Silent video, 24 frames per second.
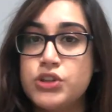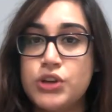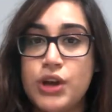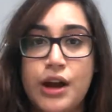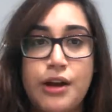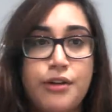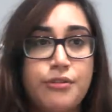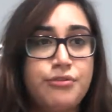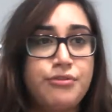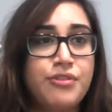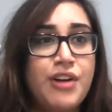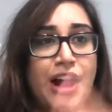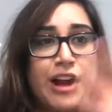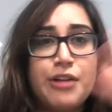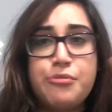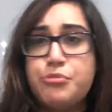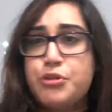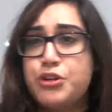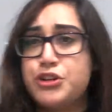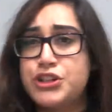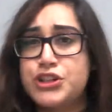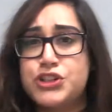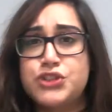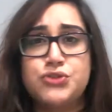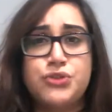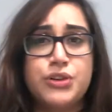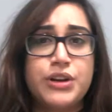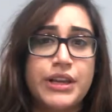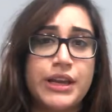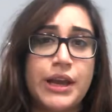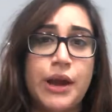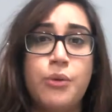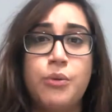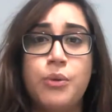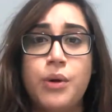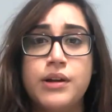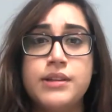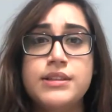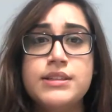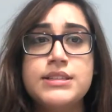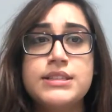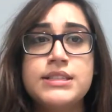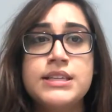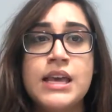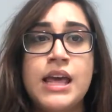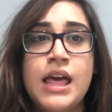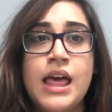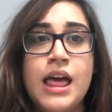I have 5 projects running at
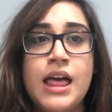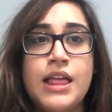once.